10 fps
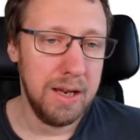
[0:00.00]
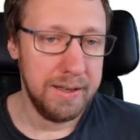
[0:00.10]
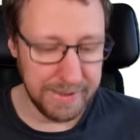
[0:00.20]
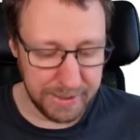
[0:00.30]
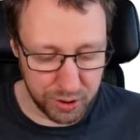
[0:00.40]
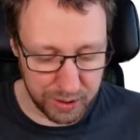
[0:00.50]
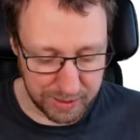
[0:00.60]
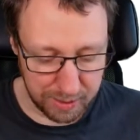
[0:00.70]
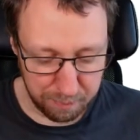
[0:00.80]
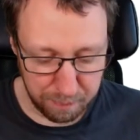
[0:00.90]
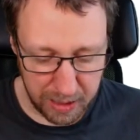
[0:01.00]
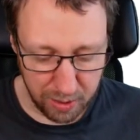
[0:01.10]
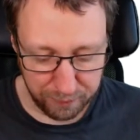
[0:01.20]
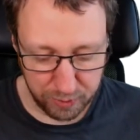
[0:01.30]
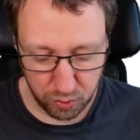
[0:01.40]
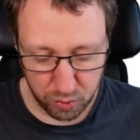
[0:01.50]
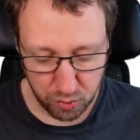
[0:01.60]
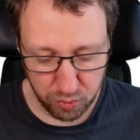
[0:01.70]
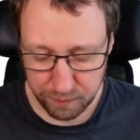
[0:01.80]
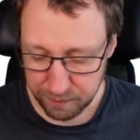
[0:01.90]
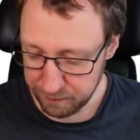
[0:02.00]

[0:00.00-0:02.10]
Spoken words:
This is just P of U2